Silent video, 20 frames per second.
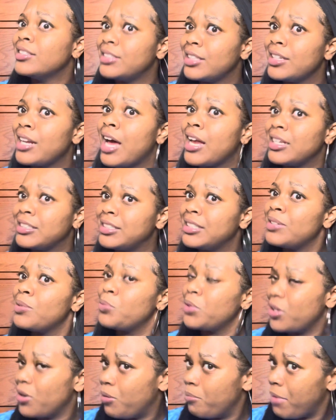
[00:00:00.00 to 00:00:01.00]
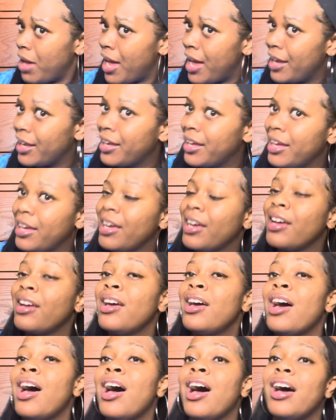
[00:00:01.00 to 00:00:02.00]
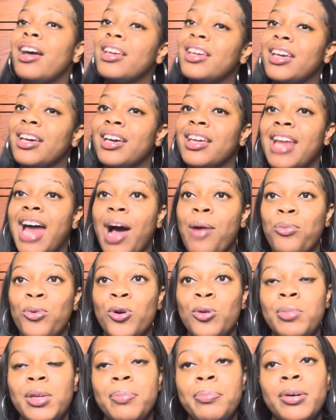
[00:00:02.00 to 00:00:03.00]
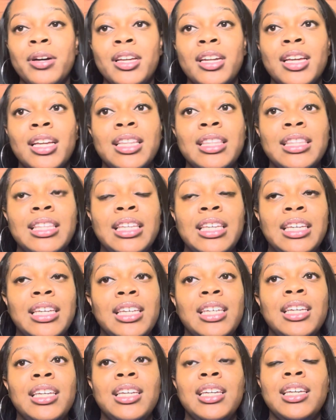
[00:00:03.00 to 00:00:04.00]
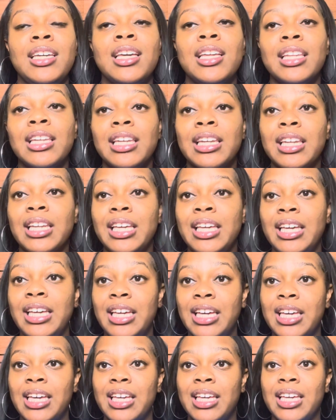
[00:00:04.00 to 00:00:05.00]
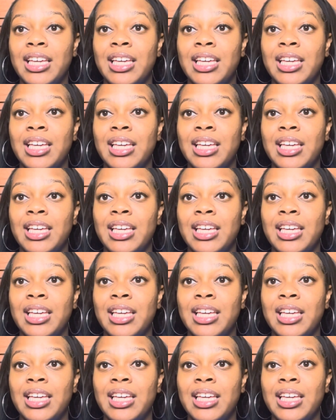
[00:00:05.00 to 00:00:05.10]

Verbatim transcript: 10 out of 10, we gonna buy again. Again, I will be putting the link